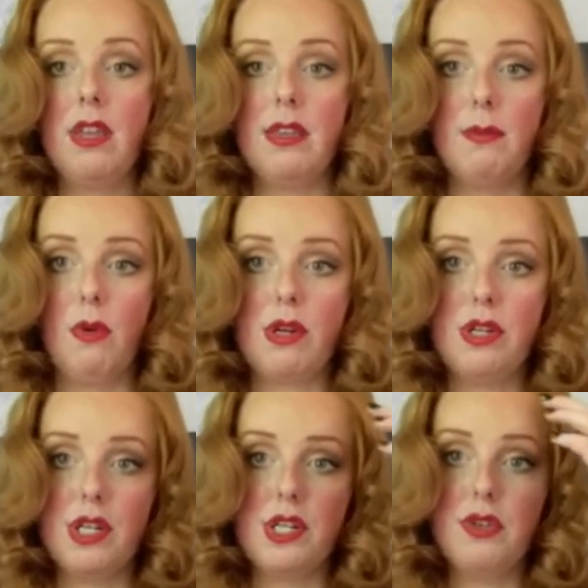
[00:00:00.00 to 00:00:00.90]
the more
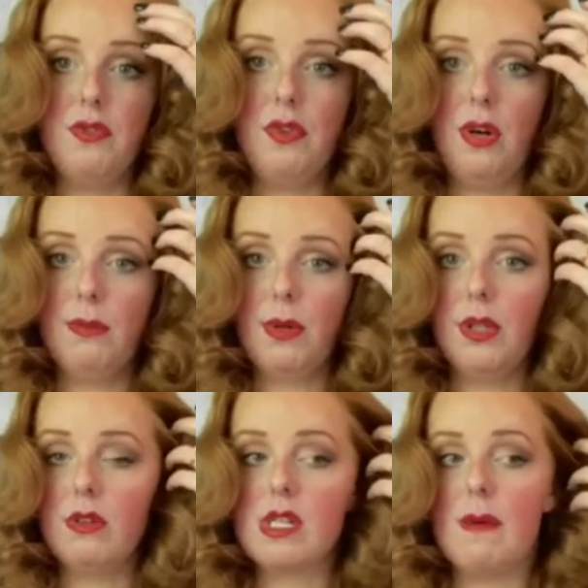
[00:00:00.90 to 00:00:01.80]
traditional foam
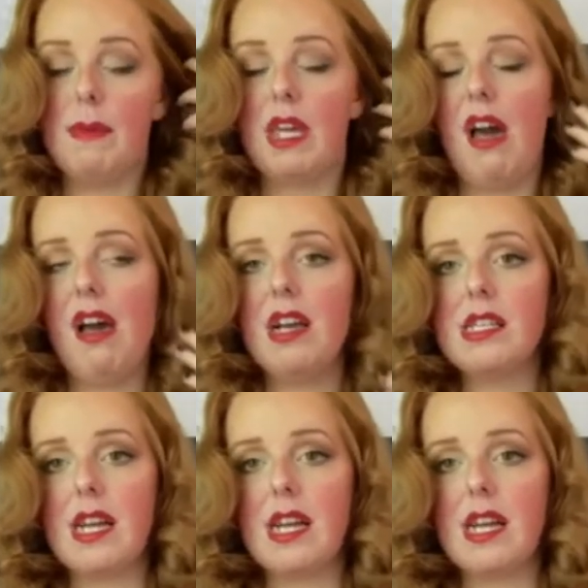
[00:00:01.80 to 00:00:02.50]
rollers because